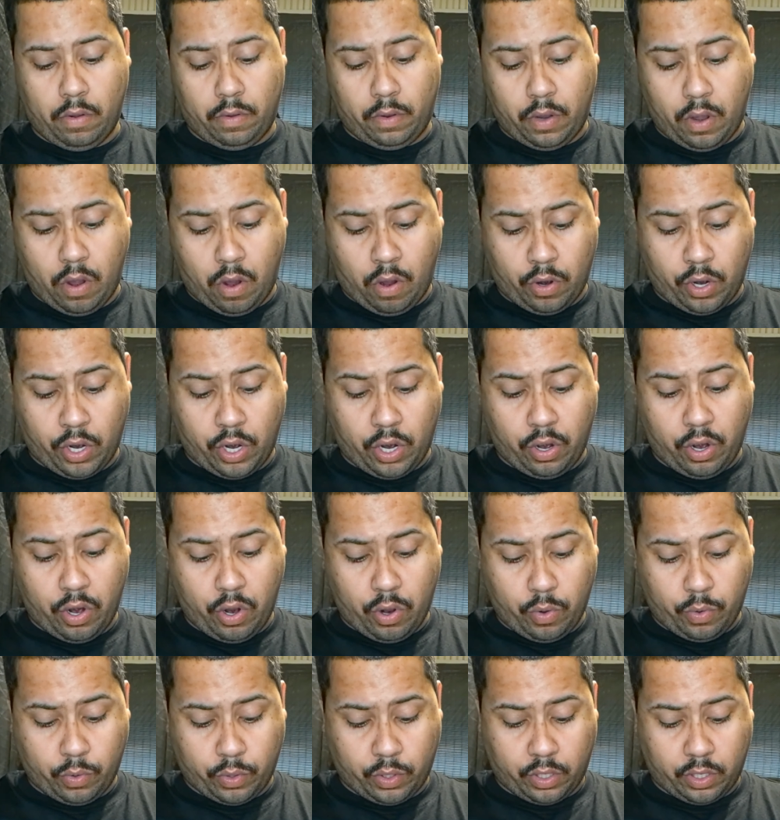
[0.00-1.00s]
on the
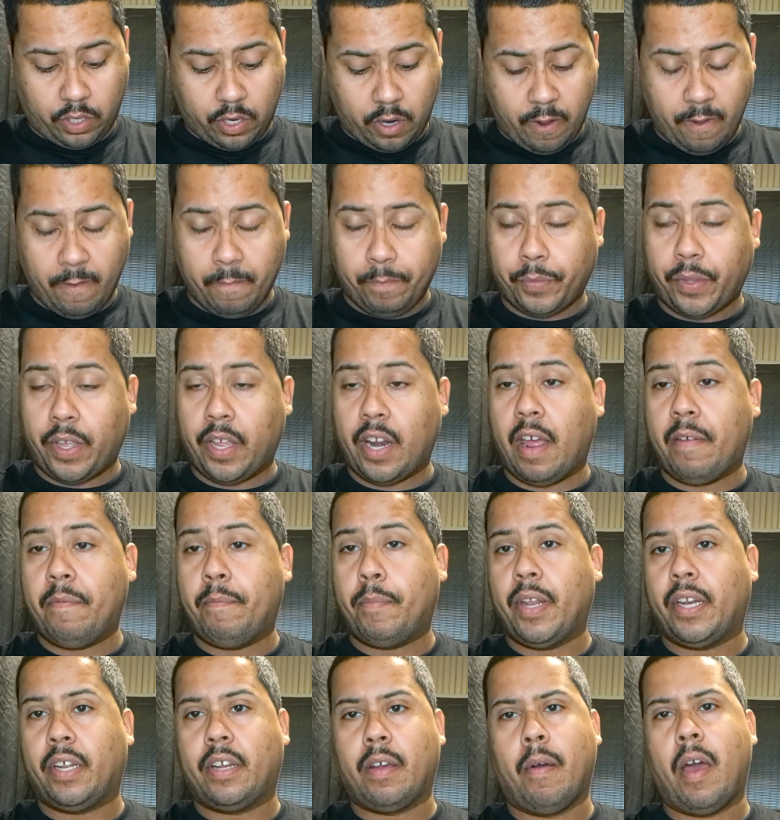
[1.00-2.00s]
nose. And I
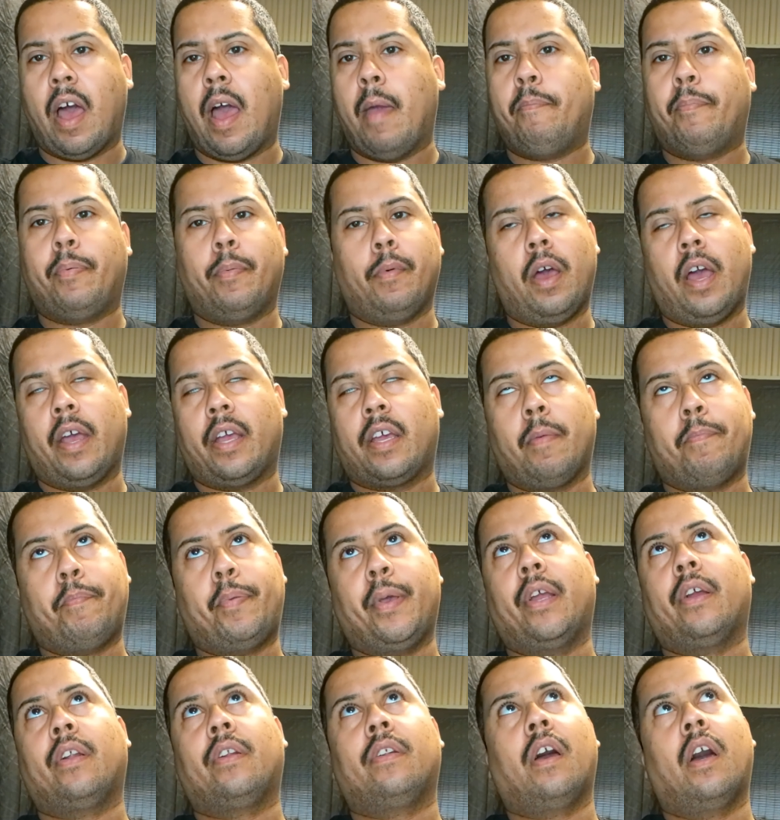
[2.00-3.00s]

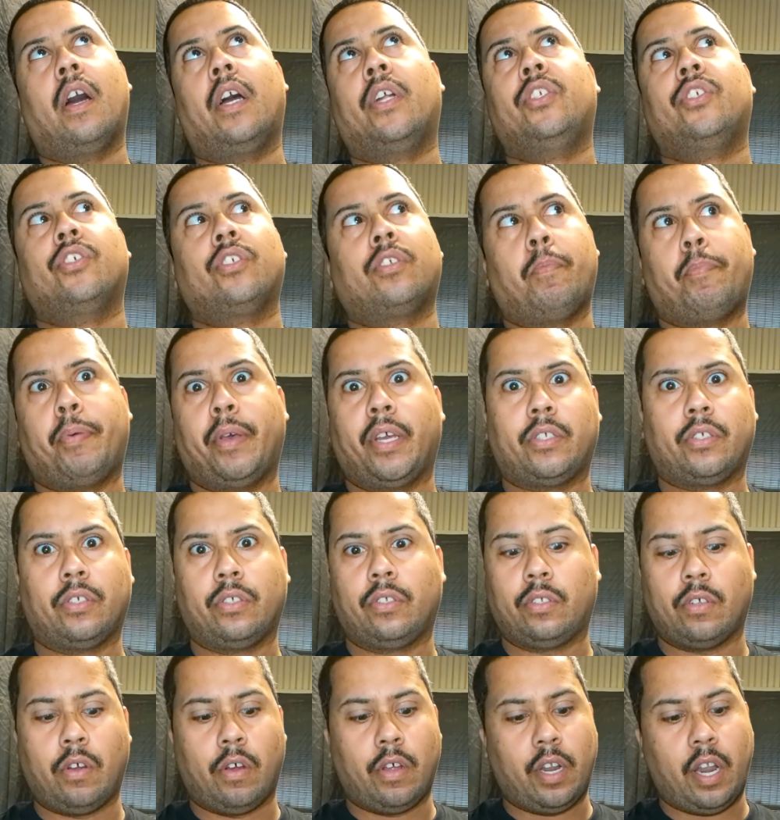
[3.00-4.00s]
compared hundreds of
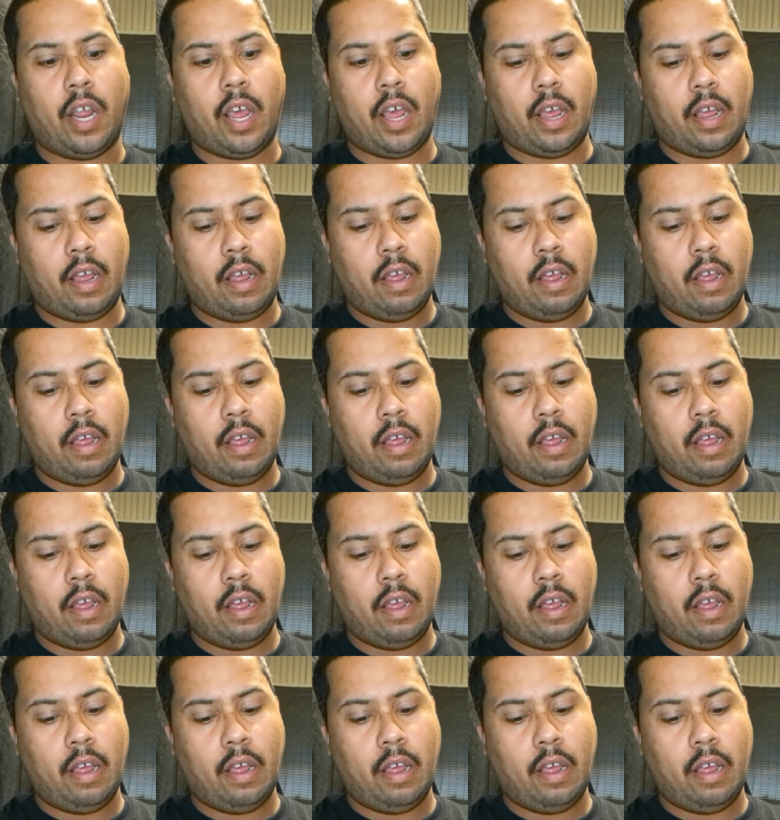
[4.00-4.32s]
pictures on that,